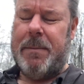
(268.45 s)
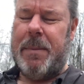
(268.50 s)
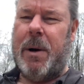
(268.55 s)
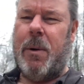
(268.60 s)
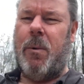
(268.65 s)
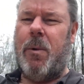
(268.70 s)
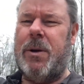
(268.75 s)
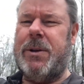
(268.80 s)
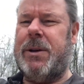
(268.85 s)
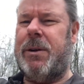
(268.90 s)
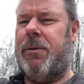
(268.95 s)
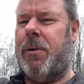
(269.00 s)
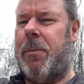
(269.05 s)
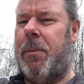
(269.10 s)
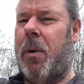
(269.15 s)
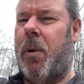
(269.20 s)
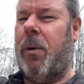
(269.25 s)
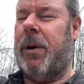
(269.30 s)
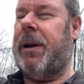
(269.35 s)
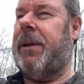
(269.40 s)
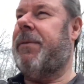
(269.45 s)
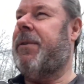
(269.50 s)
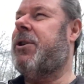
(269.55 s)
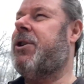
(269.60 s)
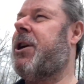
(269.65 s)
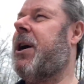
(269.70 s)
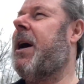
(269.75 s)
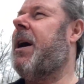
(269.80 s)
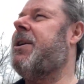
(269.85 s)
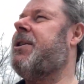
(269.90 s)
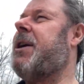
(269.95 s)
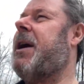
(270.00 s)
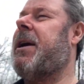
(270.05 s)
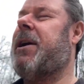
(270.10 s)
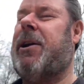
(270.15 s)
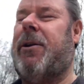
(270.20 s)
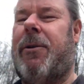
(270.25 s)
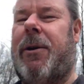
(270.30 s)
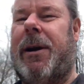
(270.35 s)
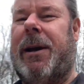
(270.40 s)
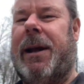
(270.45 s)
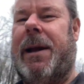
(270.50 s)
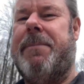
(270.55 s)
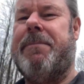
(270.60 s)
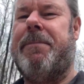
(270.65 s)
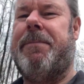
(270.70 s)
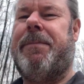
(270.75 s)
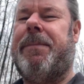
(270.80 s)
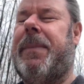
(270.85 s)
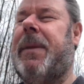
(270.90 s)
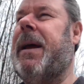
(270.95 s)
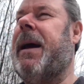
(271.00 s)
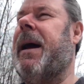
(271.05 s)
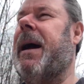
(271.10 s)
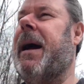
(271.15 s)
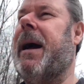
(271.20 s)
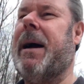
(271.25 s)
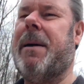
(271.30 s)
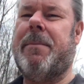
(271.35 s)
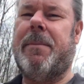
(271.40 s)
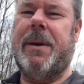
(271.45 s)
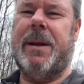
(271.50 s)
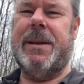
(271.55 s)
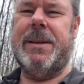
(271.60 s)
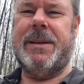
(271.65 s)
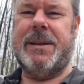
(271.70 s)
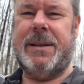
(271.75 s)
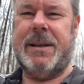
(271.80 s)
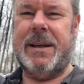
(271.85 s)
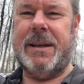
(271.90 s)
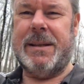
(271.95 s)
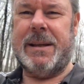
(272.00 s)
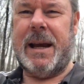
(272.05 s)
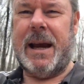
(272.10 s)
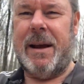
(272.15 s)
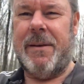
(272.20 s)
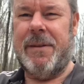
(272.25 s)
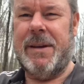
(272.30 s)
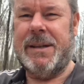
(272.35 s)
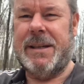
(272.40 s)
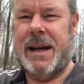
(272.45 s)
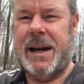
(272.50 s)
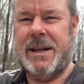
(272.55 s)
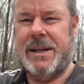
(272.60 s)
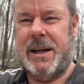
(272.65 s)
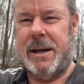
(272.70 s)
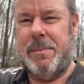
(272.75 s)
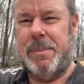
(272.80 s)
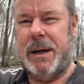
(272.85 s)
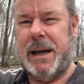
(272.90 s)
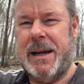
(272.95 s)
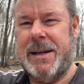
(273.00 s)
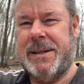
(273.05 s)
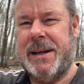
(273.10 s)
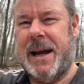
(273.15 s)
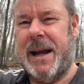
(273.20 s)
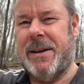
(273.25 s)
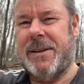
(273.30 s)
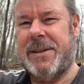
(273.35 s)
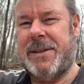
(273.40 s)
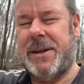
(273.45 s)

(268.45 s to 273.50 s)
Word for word: but it wasn't reporting the charge accurately um, is, is how this actually plays out.